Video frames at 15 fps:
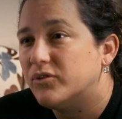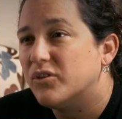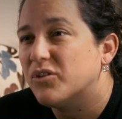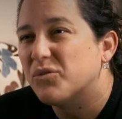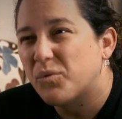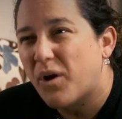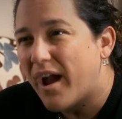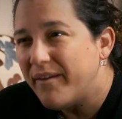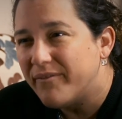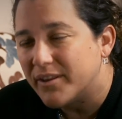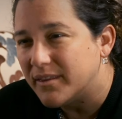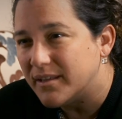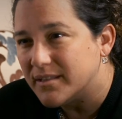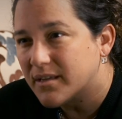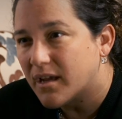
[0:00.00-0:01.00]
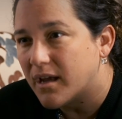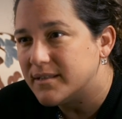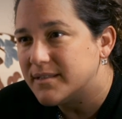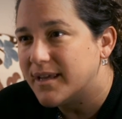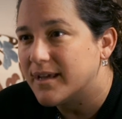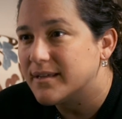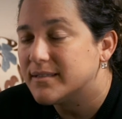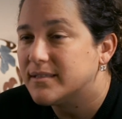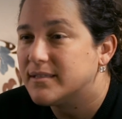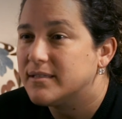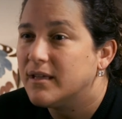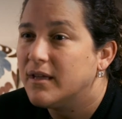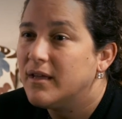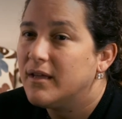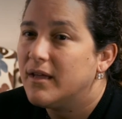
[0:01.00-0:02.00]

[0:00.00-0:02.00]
to thrive in these contexts